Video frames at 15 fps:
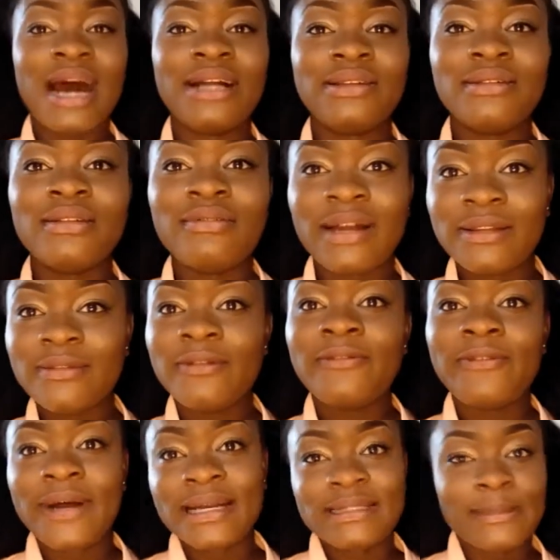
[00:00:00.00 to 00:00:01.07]
Another random
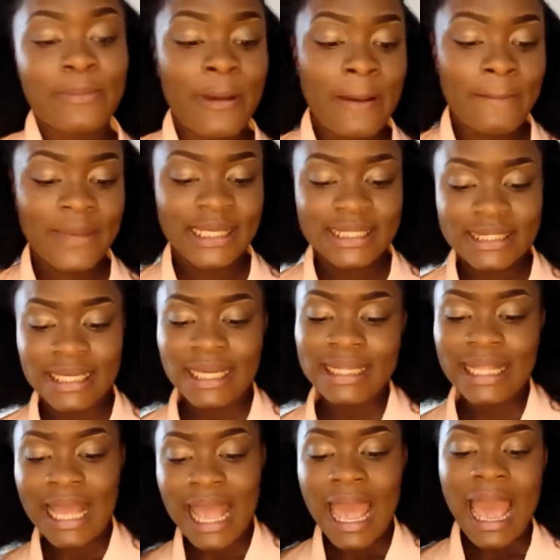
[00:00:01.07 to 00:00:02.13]
fact about me is
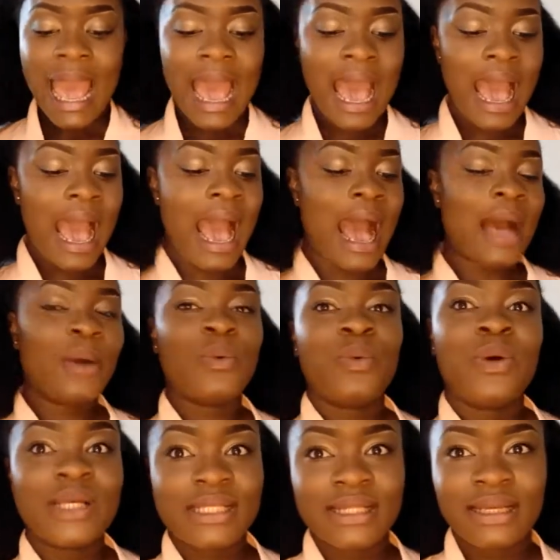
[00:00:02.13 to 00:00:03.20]
that I
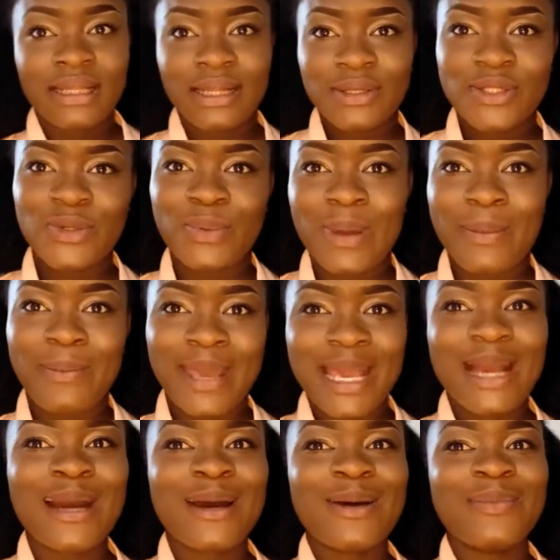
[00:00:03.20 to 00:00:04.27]
wasn't allowed to wear
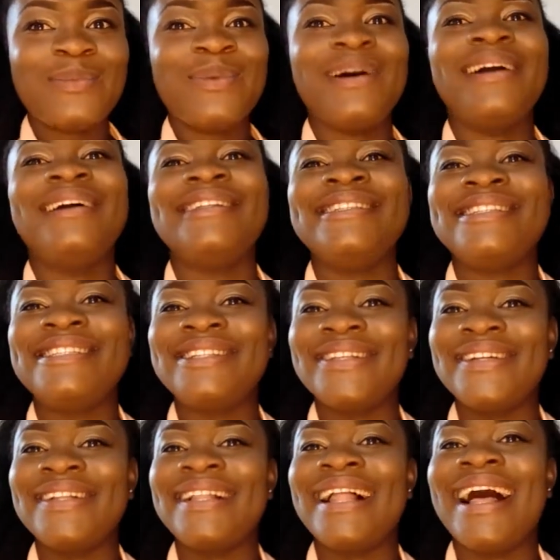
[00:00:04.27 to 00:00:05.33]
makeup
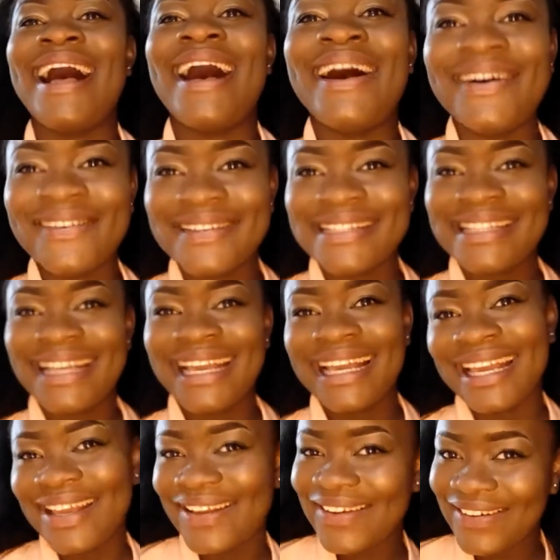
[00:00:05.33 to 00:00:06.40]
until I was like
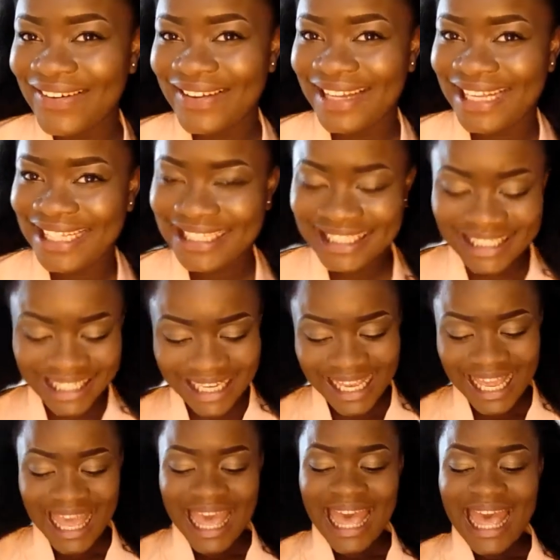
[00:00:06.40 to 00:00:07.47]
in college.
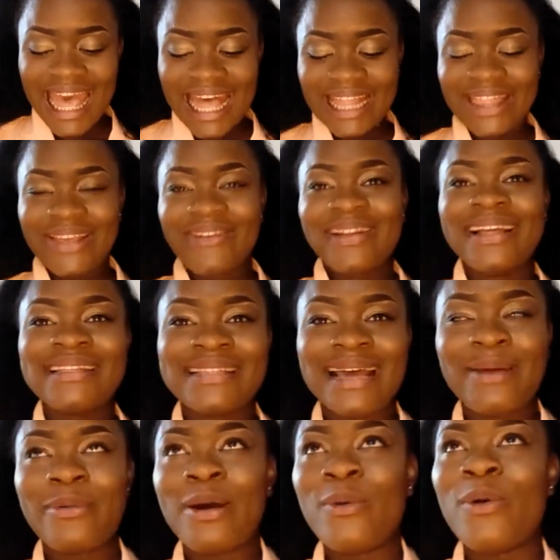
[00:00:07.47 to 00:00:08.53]
The only
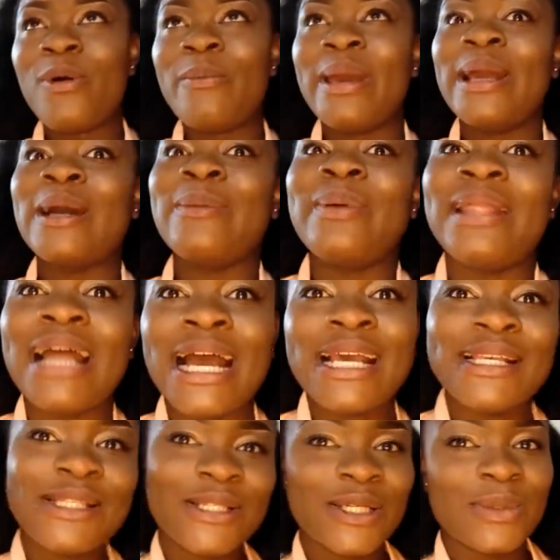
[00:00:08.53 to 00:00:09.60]
time I wore makeup in
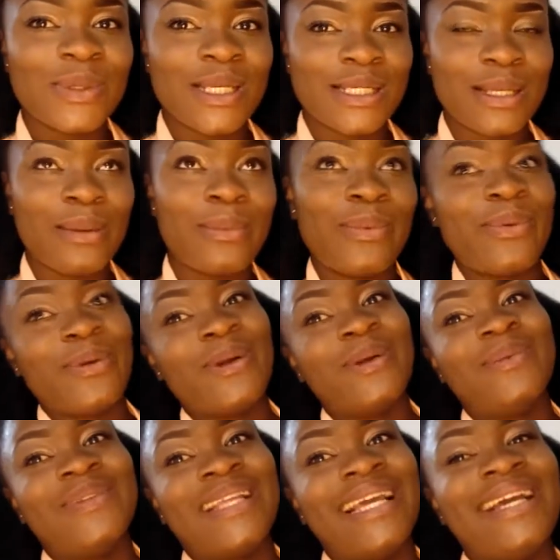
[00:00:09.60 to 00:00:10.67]
high school was on
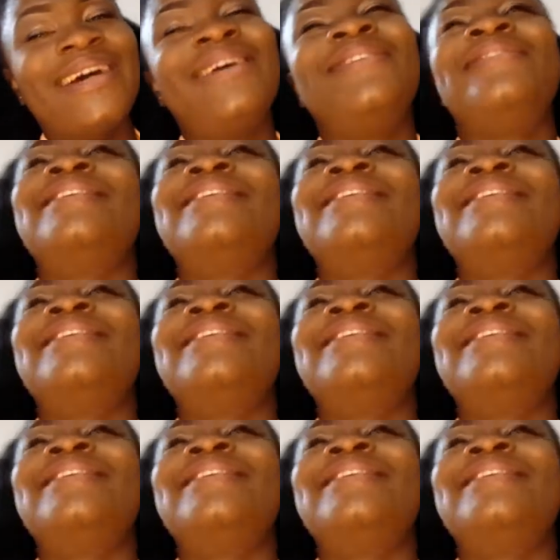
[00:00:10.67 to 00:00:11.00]
prom day. Oh